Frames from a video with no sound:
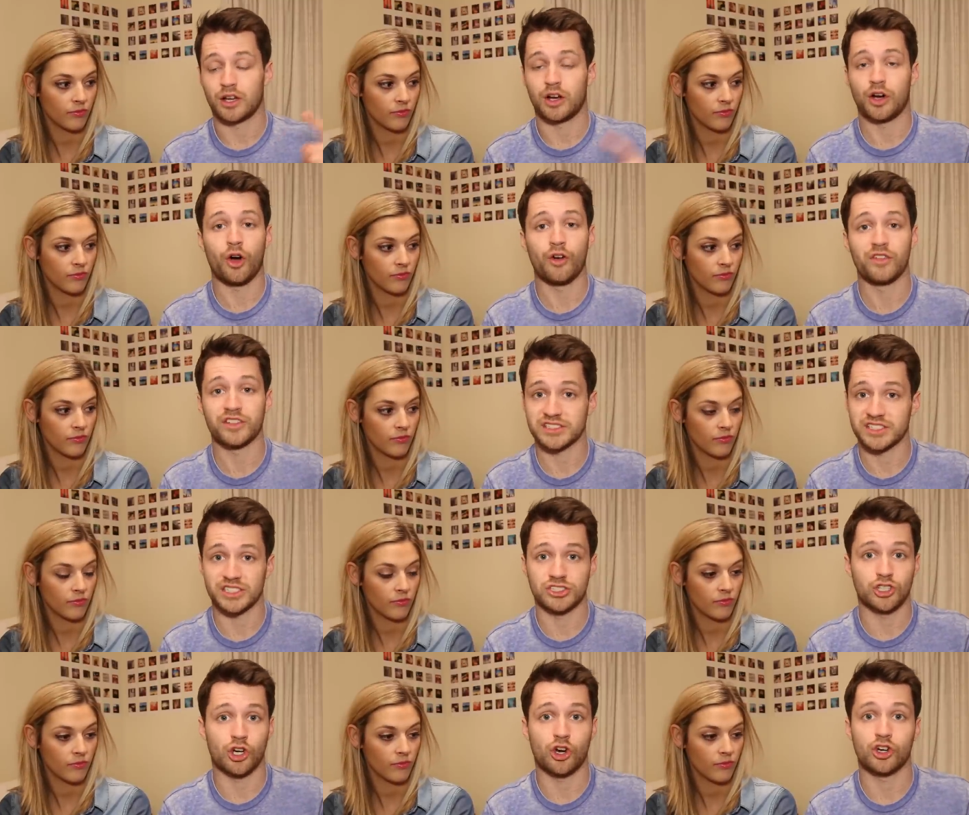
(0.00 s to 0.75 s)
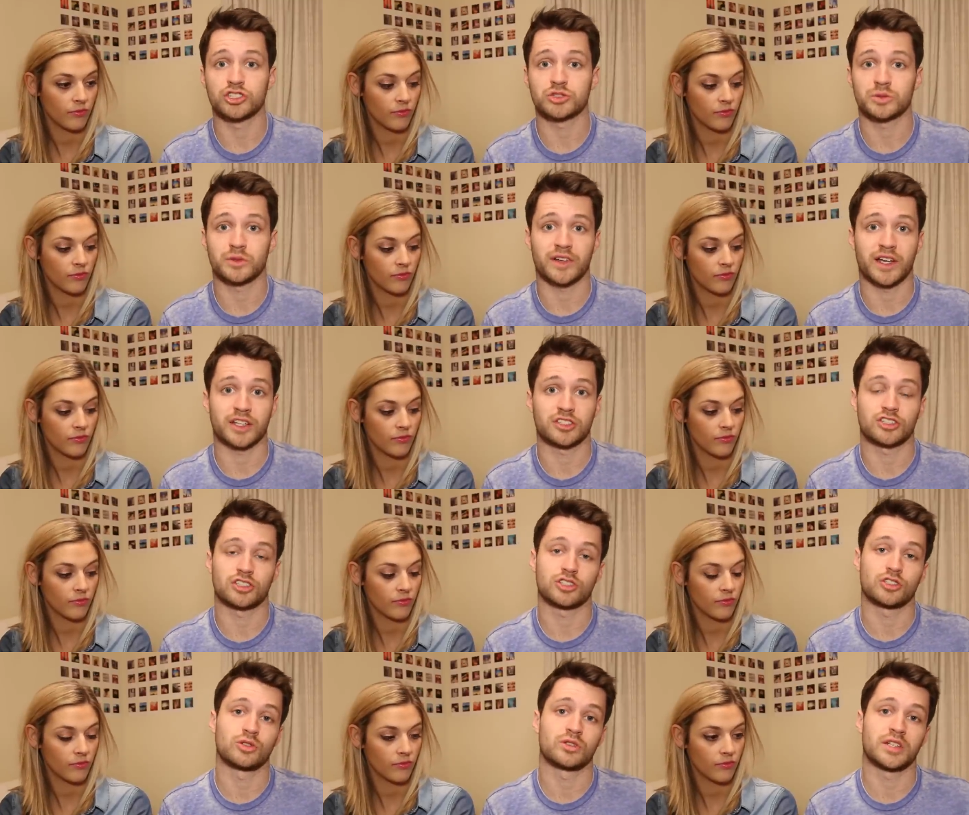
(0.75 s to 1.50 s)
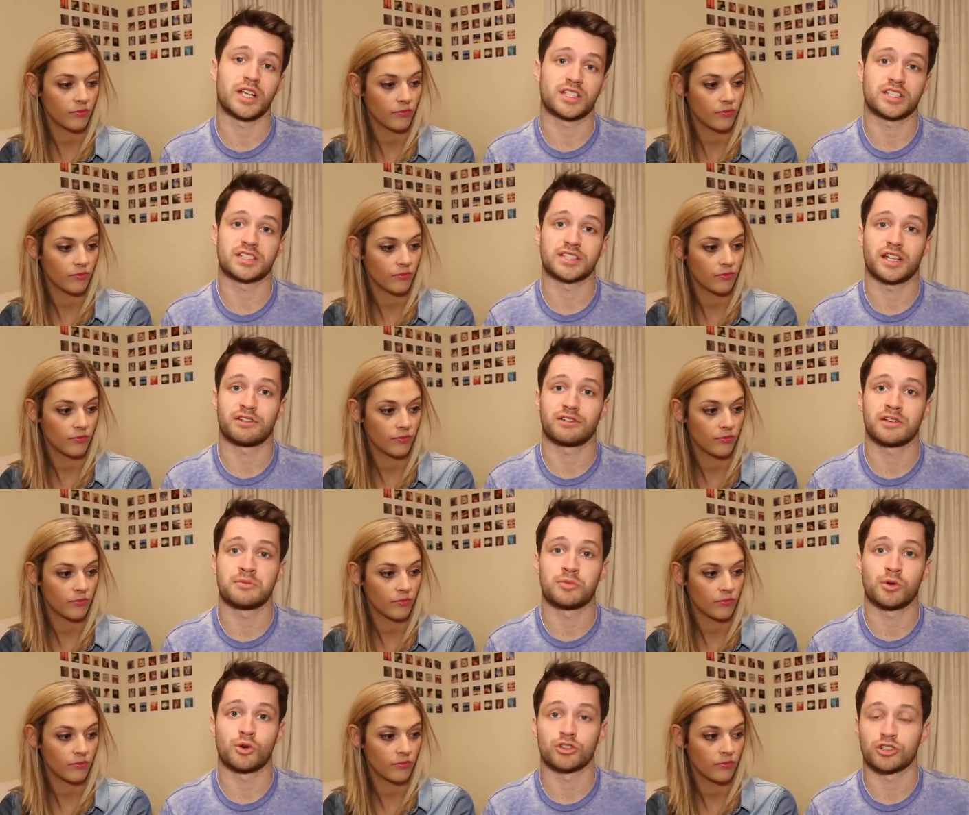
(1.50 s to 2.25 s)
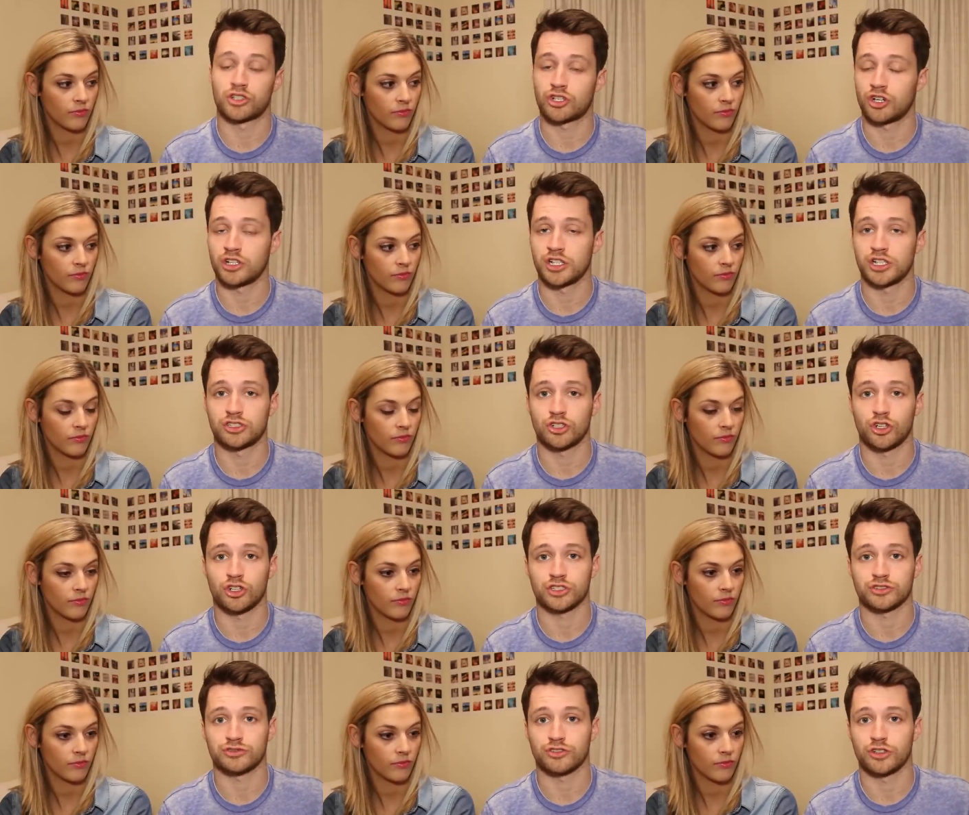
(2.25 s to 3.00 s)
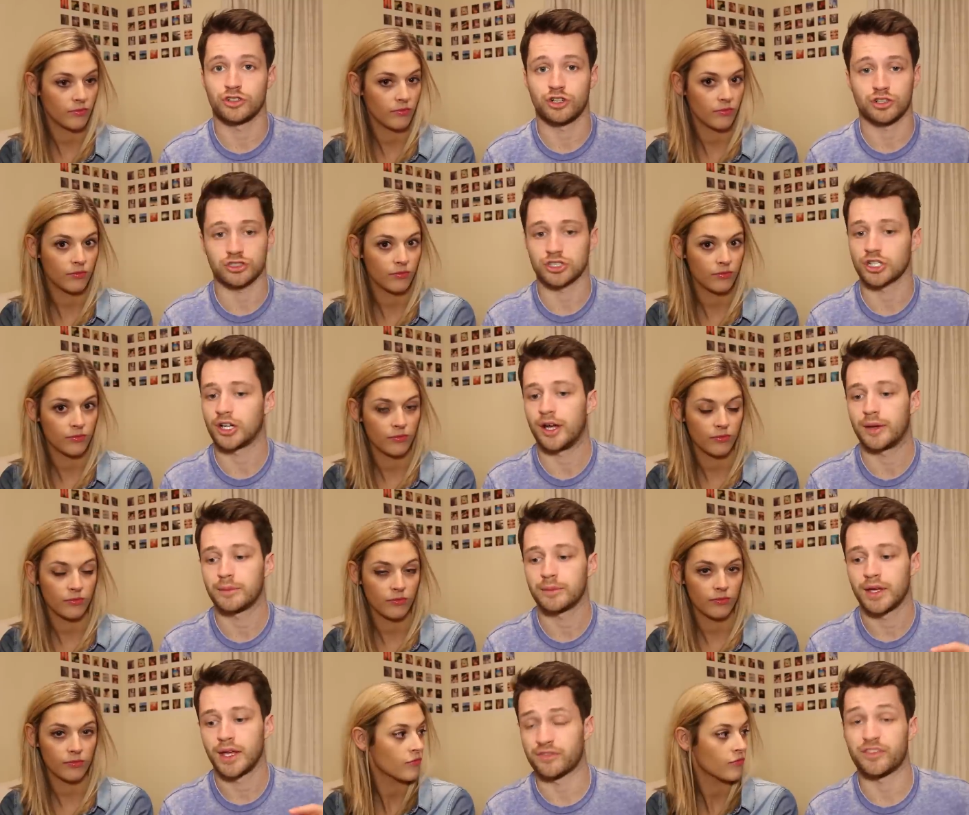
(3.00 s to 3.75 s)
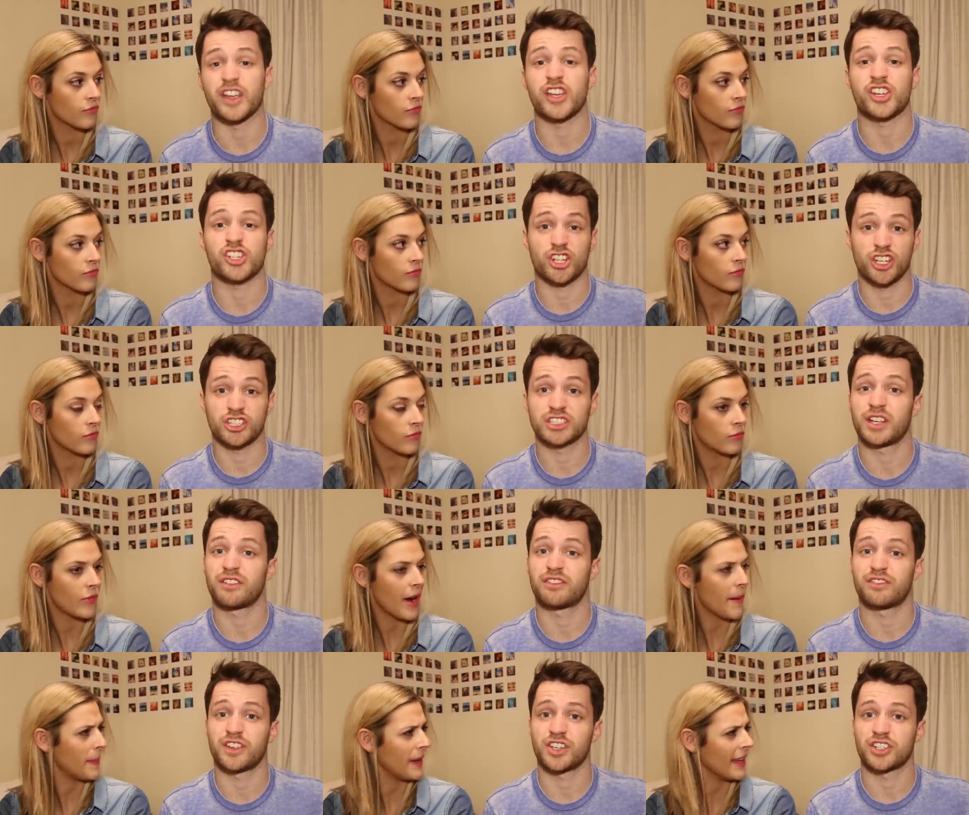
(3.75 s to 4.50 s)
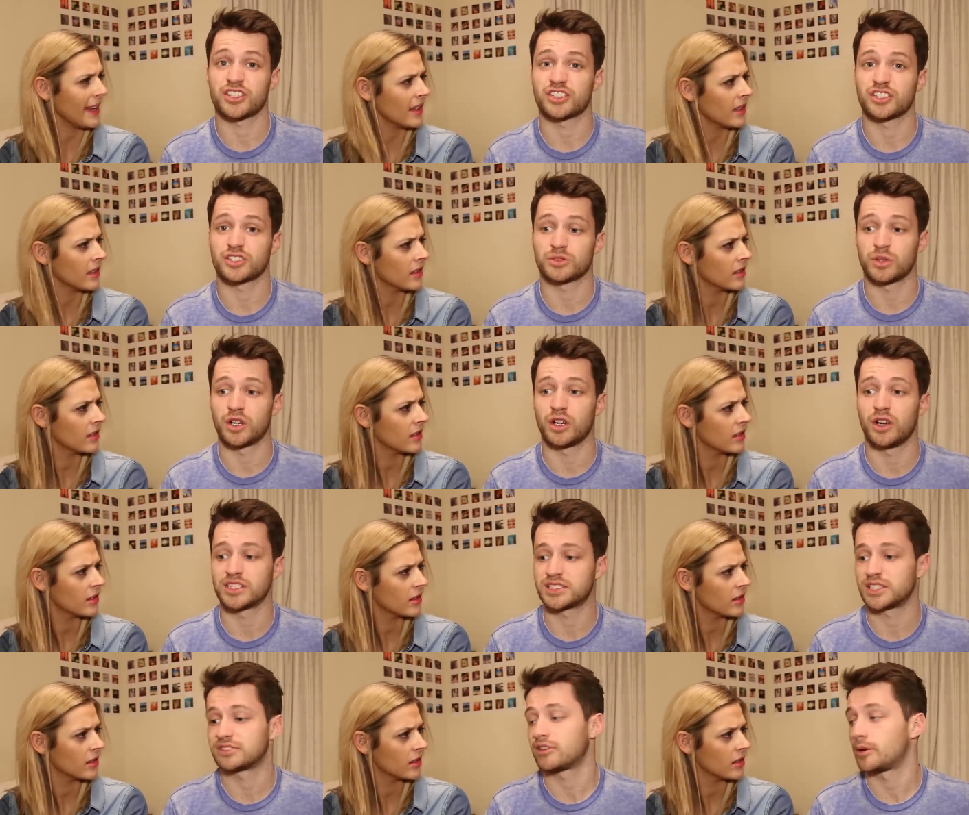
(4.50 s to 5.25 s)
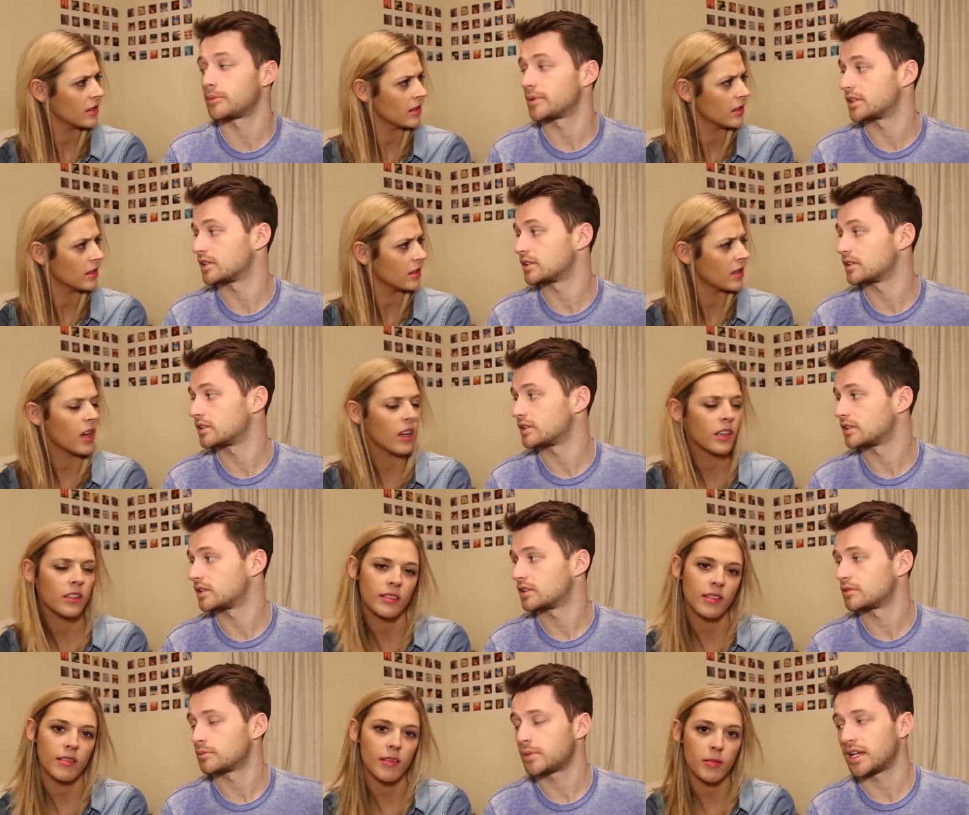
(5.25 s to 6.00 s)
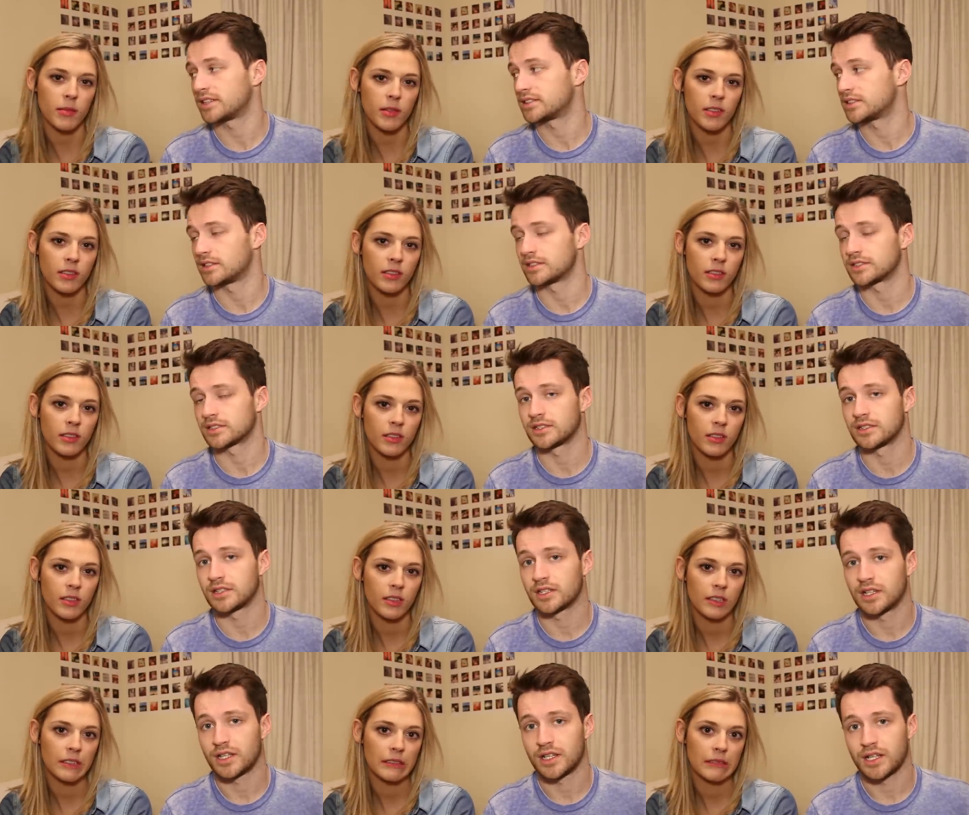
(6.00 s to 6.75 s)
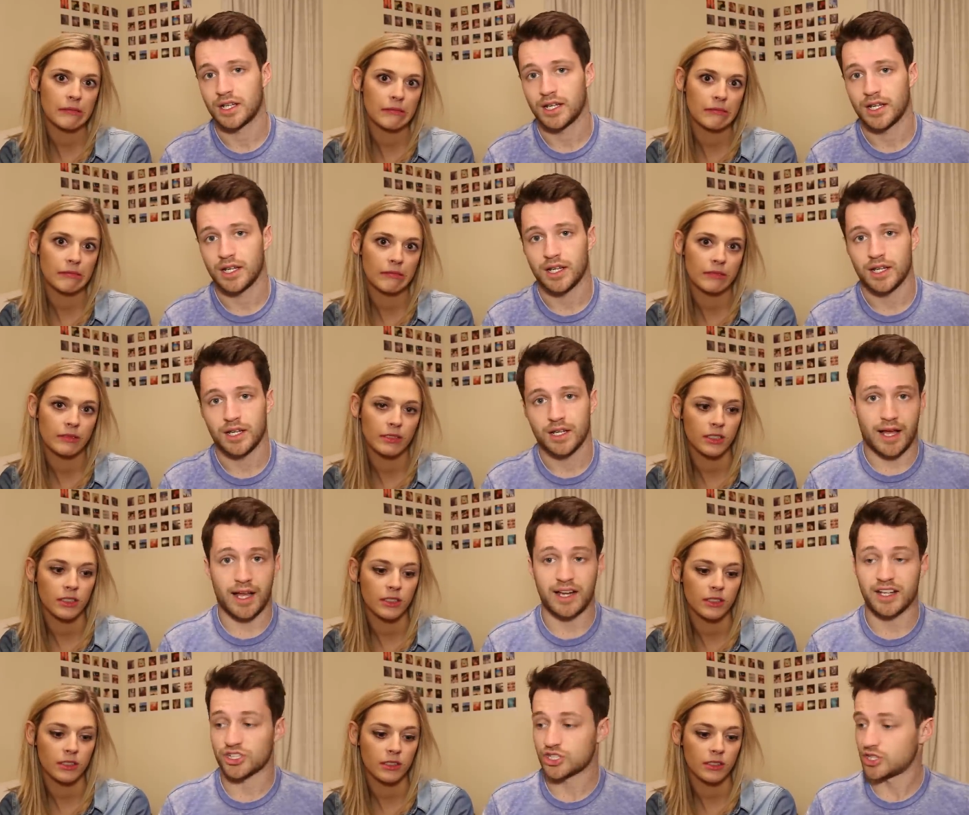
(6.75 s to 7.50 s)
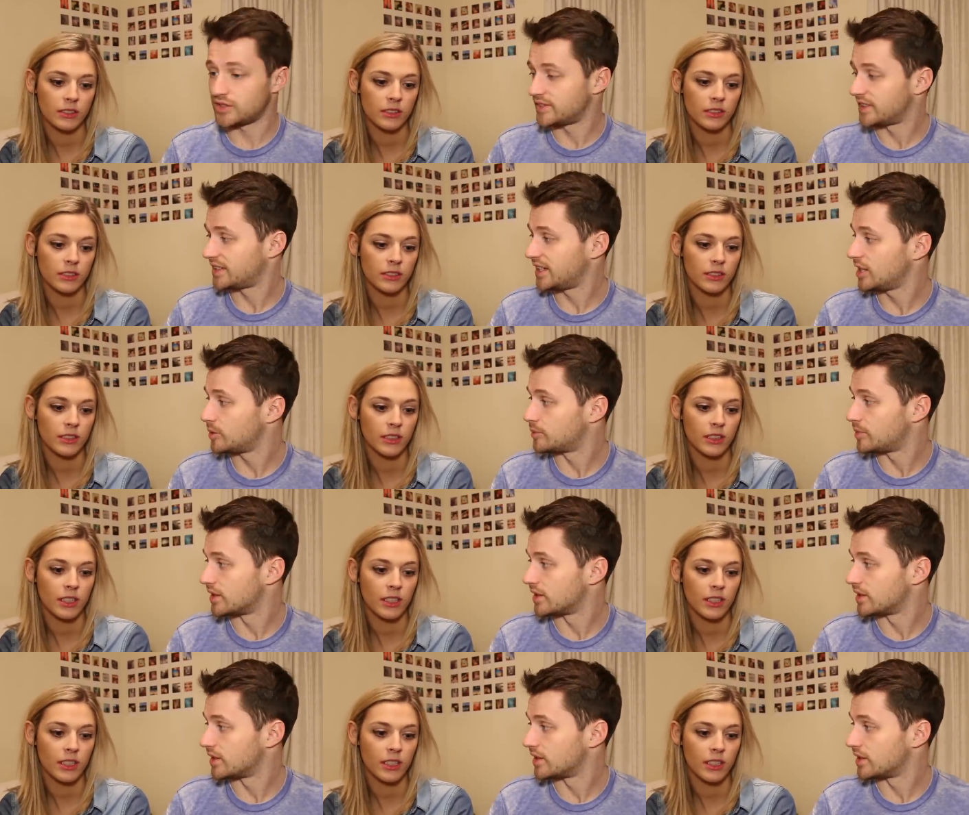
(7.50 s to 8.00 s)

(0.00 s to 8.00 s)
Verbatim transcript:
Speaker 1: Obviously, dogs. We've had two legendary border collie dogs for a long time. Fish. I used to have rabbit? fish as well. I said rabbit. Oh, sorry. Pay attention. Alex, you haven't had any